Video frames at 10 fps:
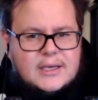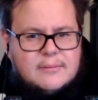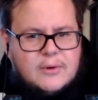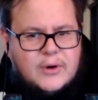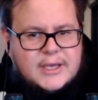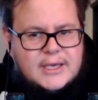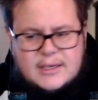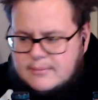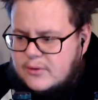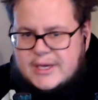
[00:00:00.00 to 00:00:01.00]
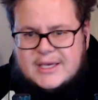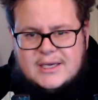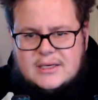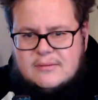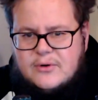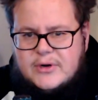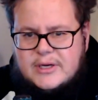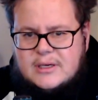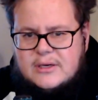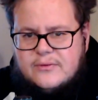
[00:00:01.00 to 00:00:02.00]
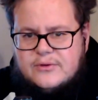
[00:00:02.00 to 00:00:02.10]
you would